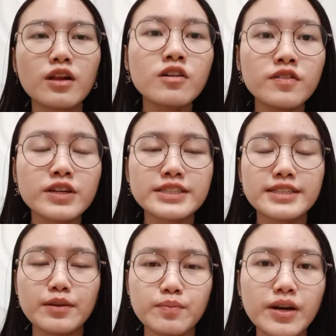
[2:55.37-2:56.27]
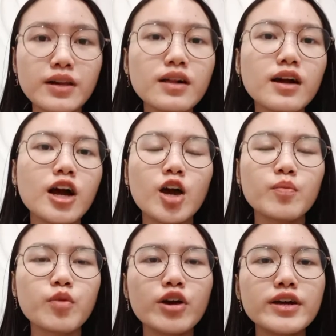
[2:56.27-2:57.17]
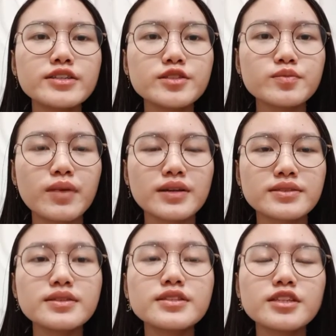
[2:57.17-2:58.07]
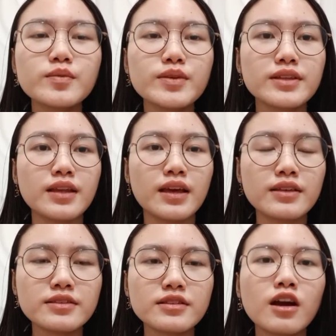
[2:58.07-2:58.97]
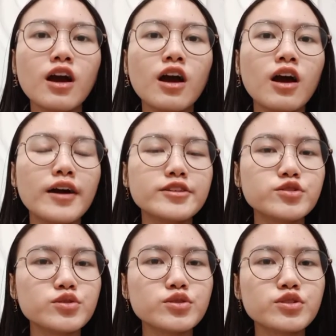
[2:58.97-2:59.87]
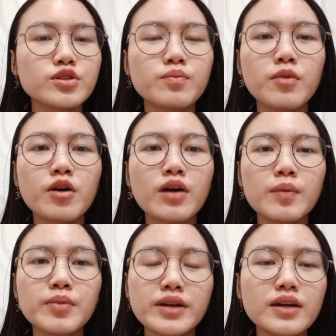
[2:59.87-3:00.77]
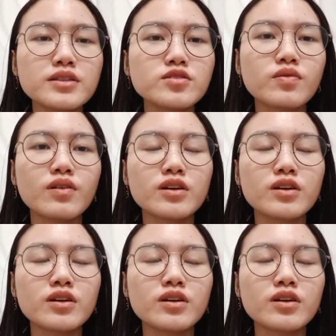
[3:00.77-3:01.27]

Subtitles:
For example, employers must discriminate choose among applicants for